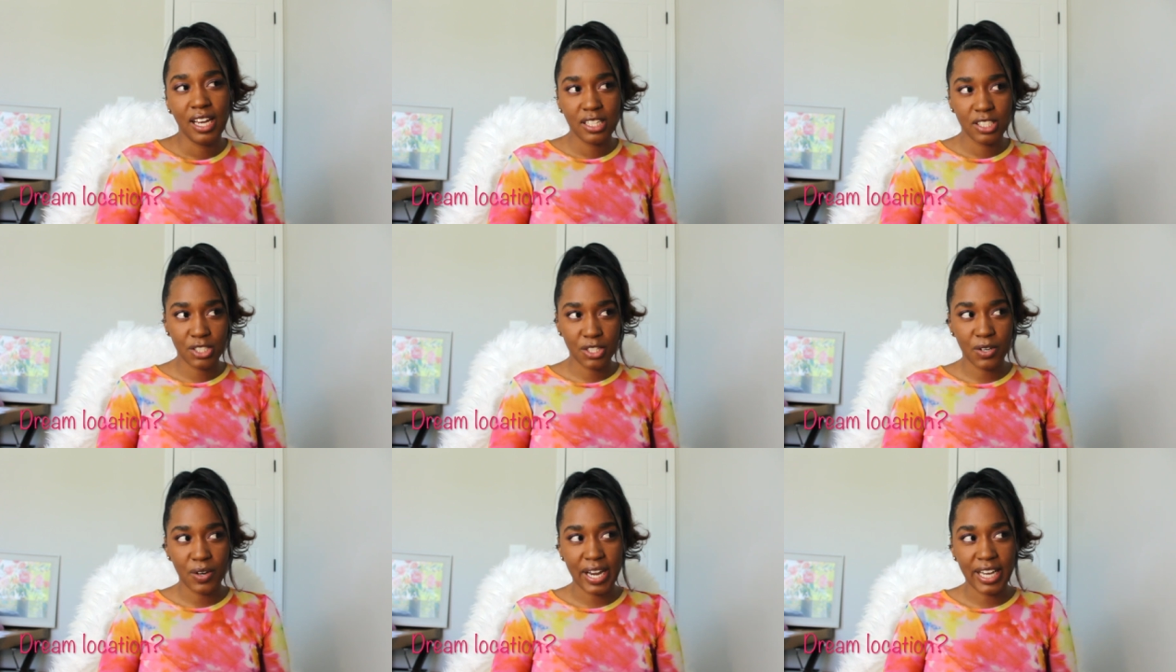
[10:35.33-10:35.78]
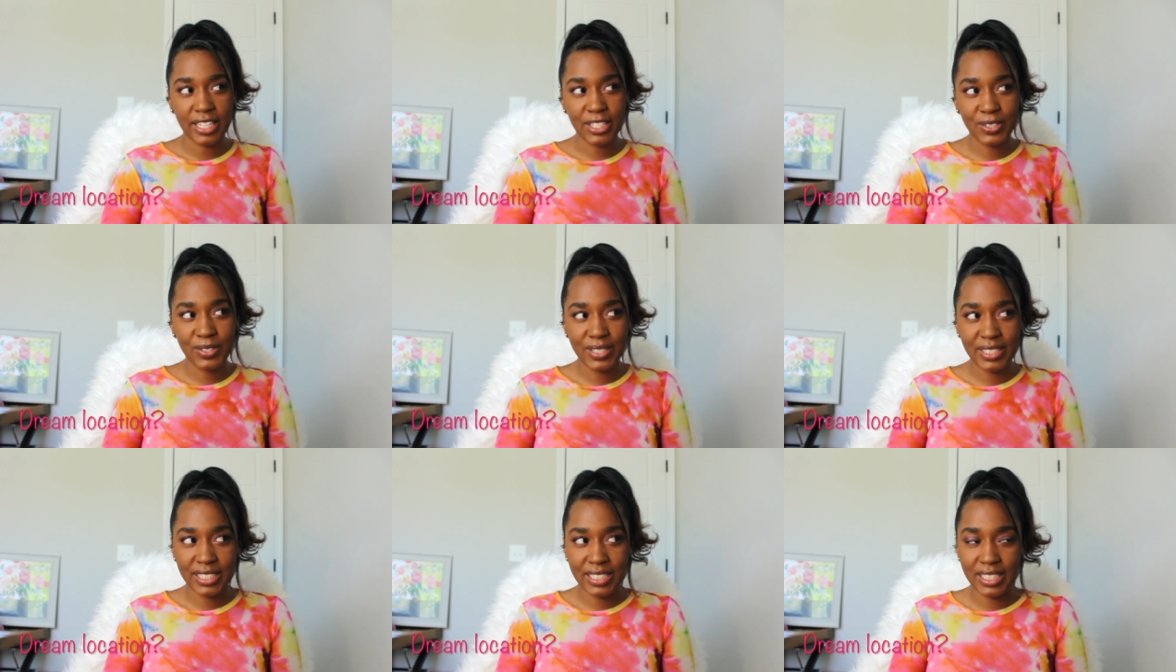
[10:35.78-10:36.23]
So
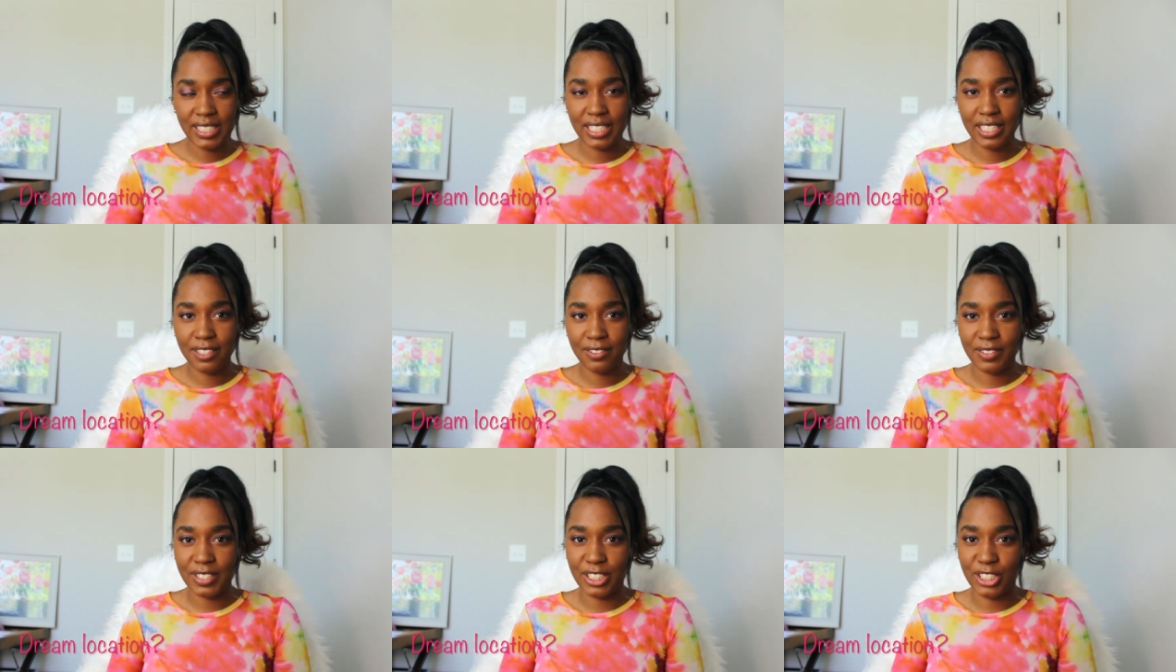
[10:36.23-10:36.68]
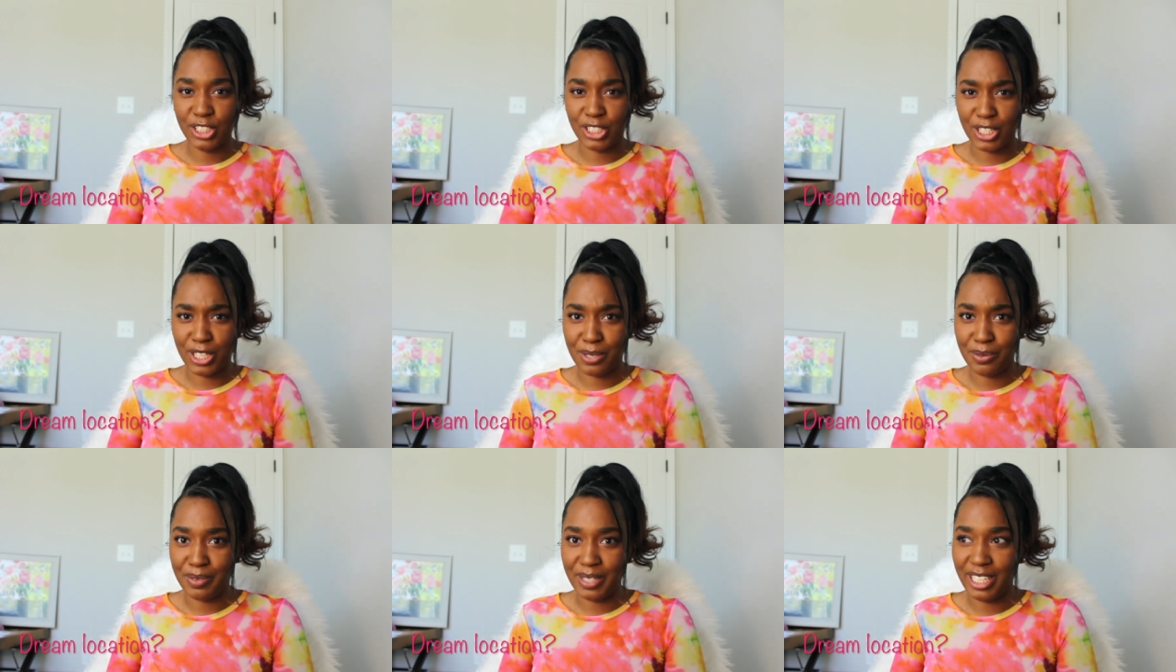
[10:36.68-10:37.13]
I used to live in
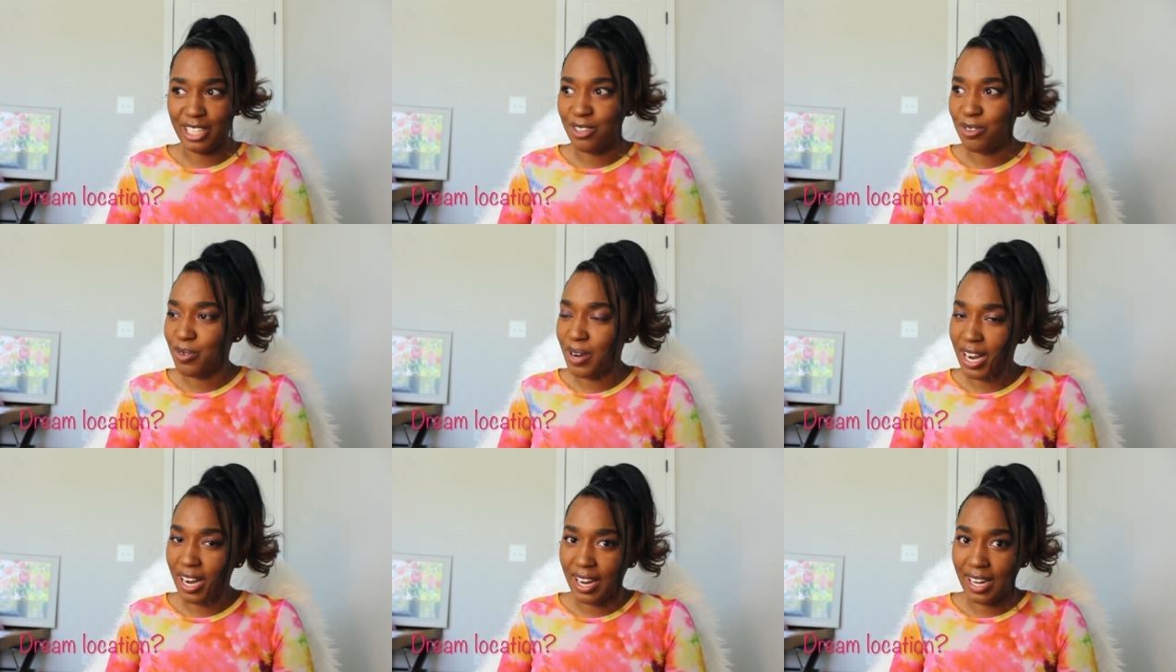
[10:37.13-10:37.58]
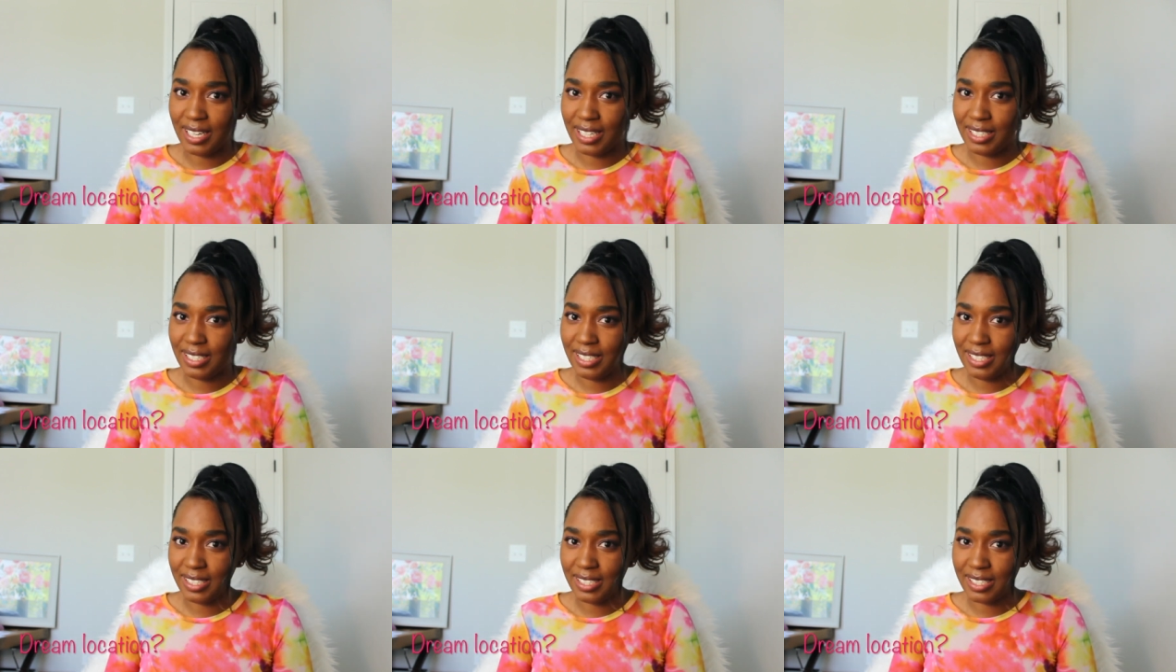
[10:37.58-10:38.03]
Germany. Wow, I
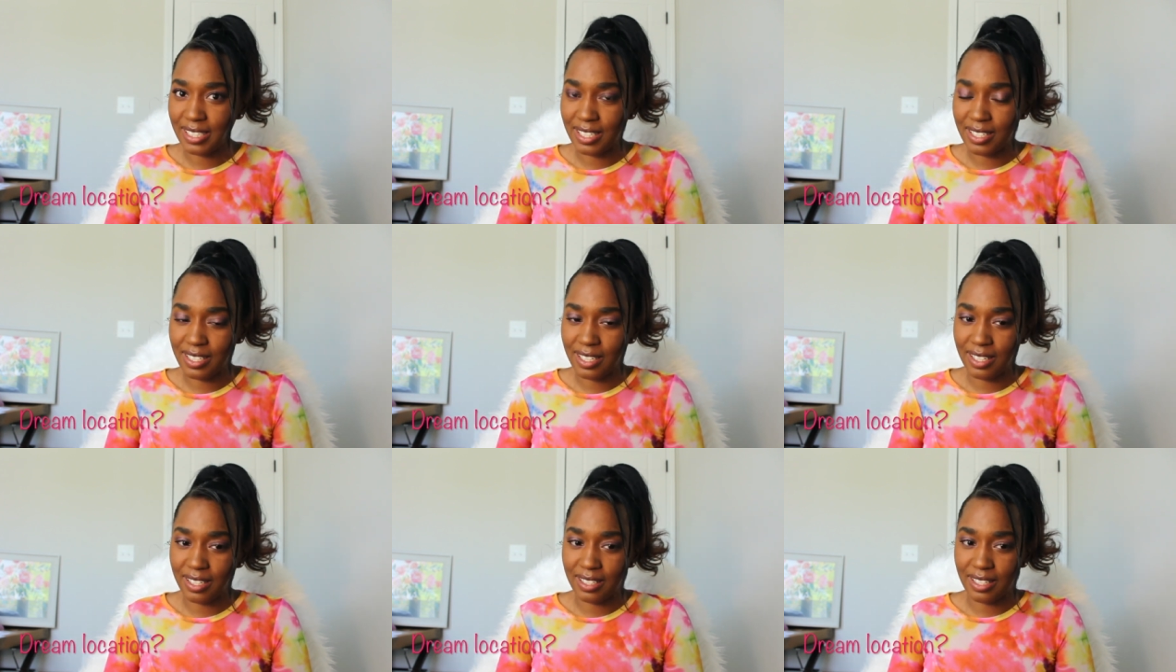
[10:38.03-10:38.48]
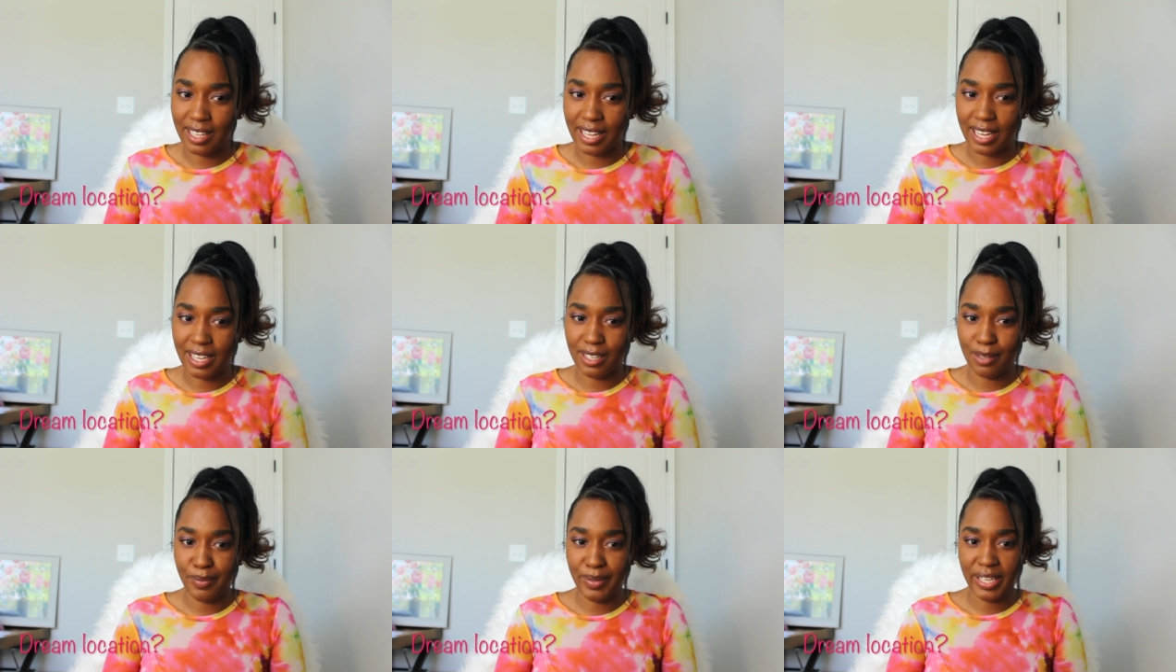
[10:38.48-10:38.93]
didn't even tell y'all
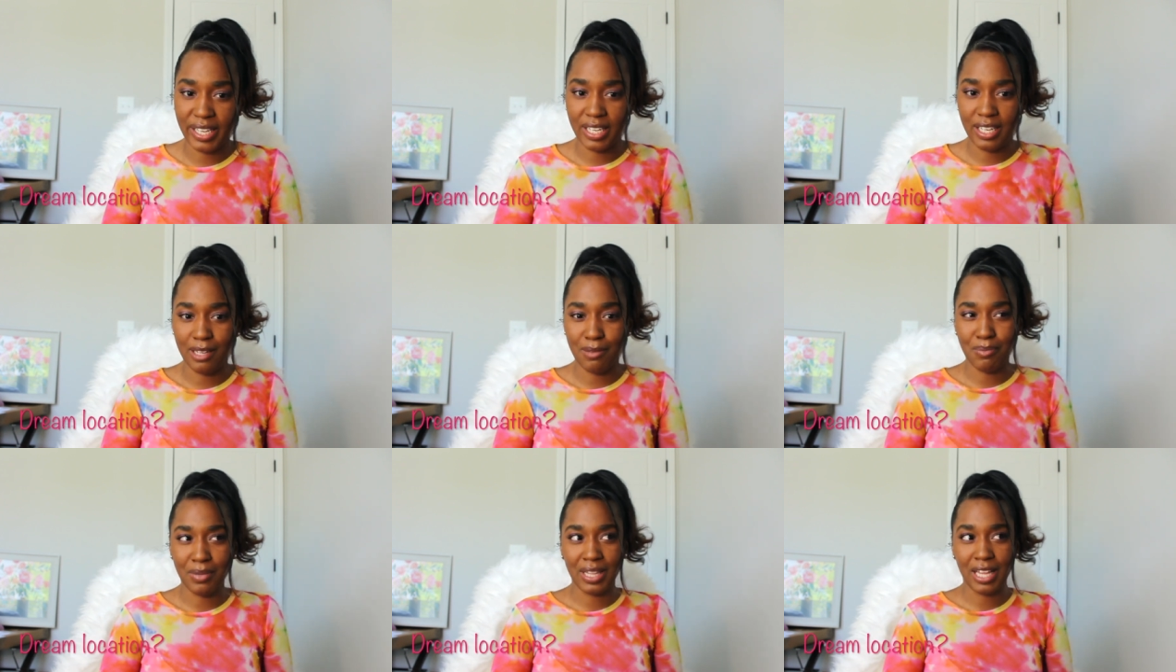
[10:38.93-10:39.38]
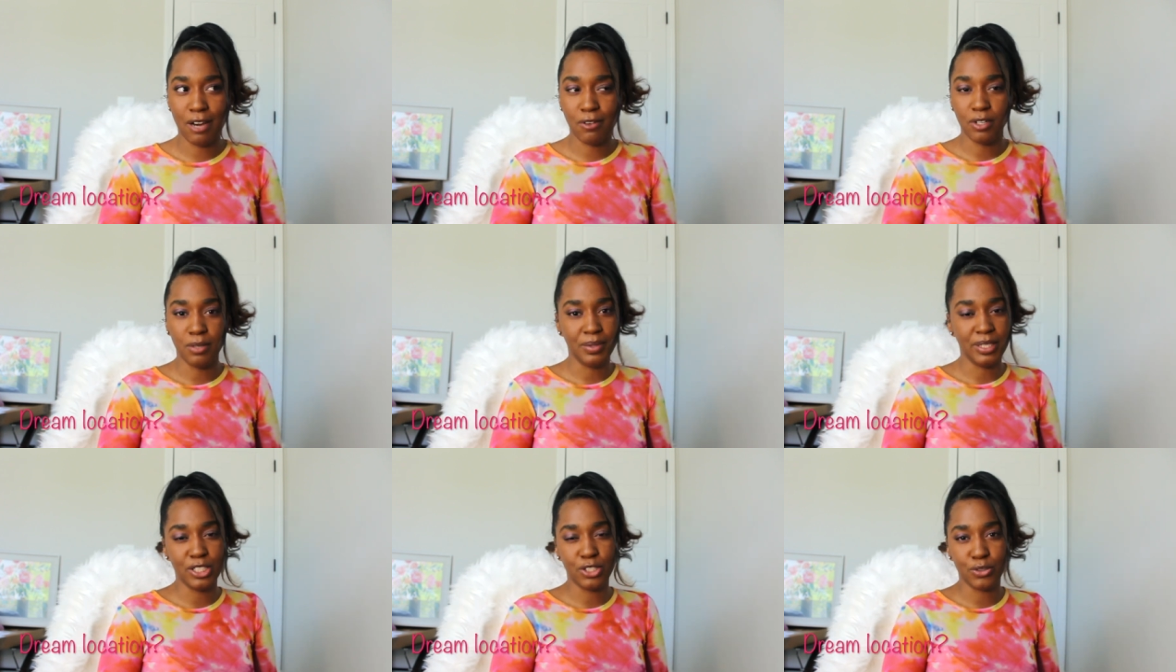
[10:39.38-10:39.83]
that in the beginning, but that
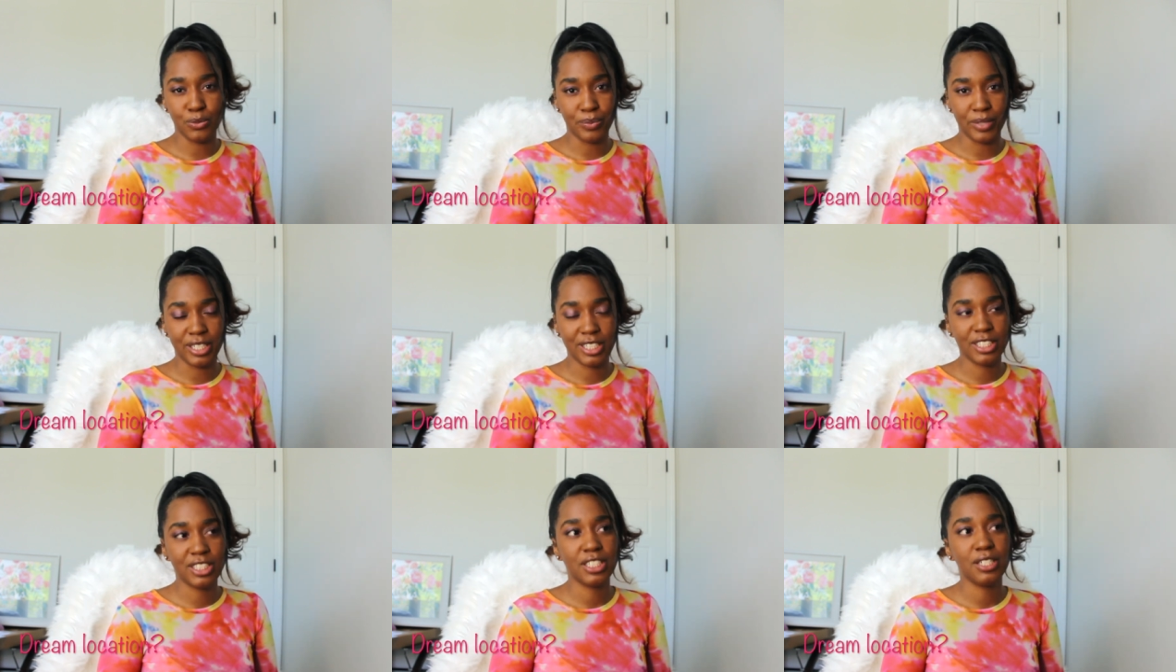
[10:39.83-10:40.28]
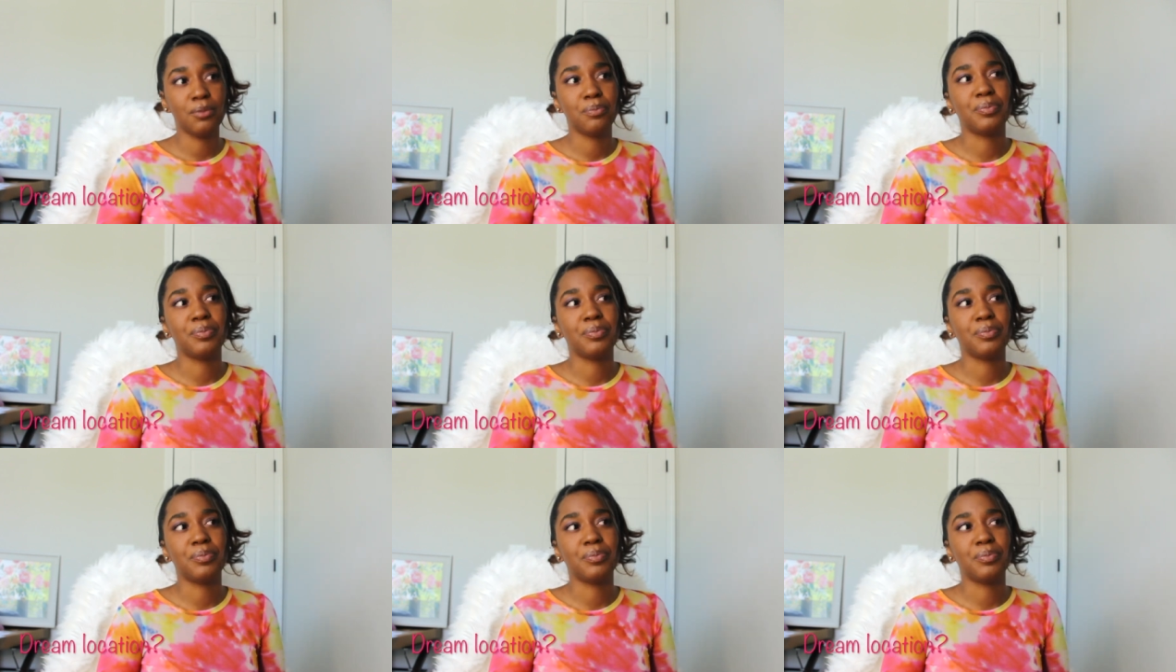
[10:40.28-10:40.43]
would have been too much.